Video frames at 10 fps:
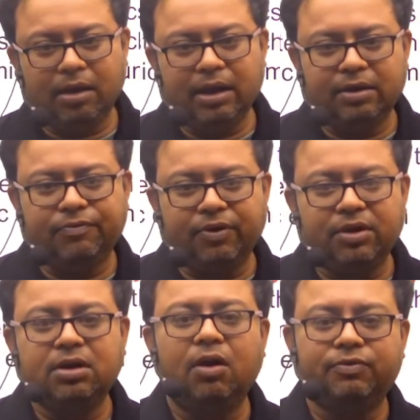
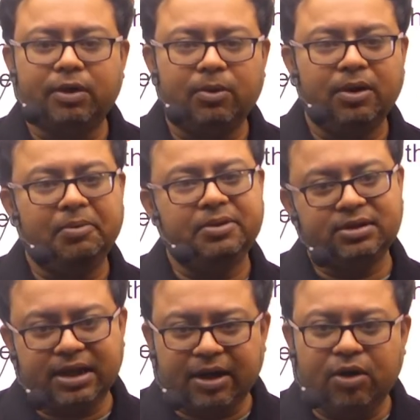first law of thermodynamics and
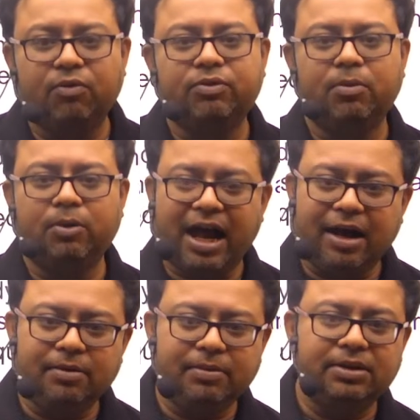second law of
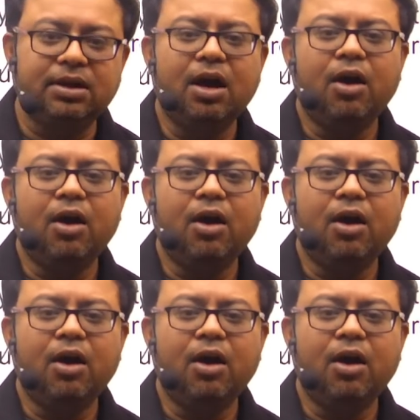thermodynamics,